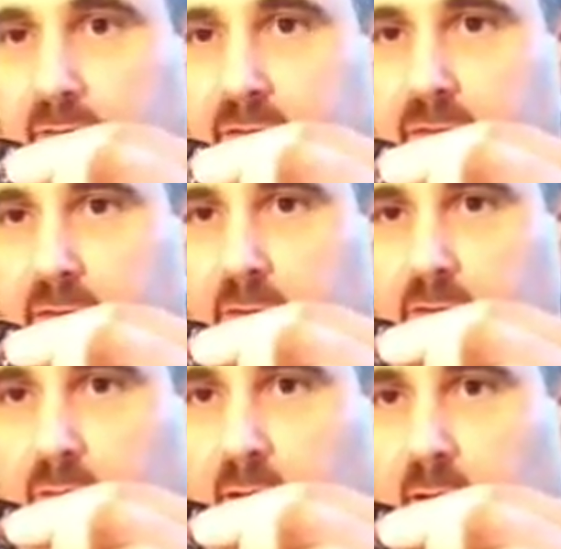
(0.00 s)
in the
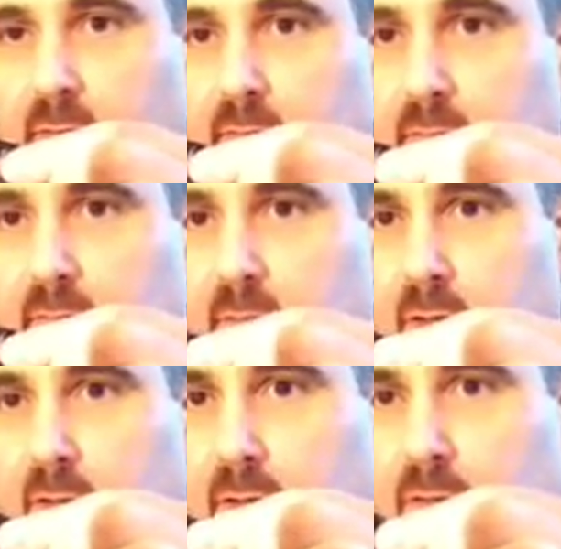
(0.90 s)
security slot,
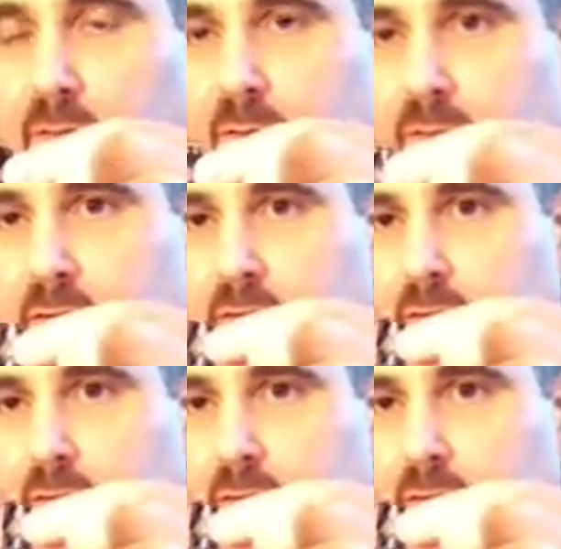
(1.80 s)
close the scissor